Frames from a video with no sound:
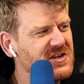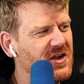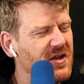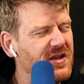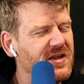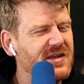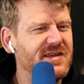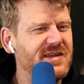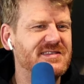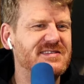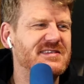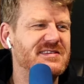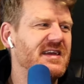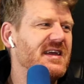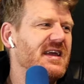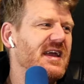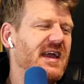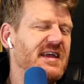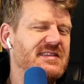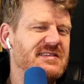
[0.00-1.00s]
and it's
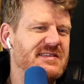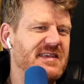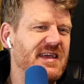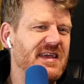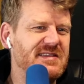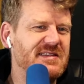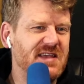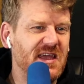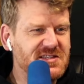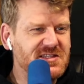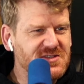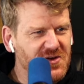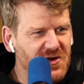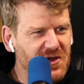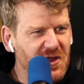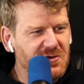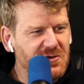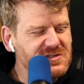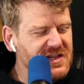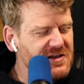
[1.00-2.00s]
it's it's it's all
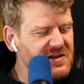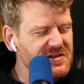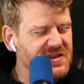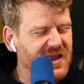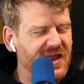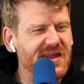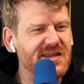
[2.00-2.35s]
those little things,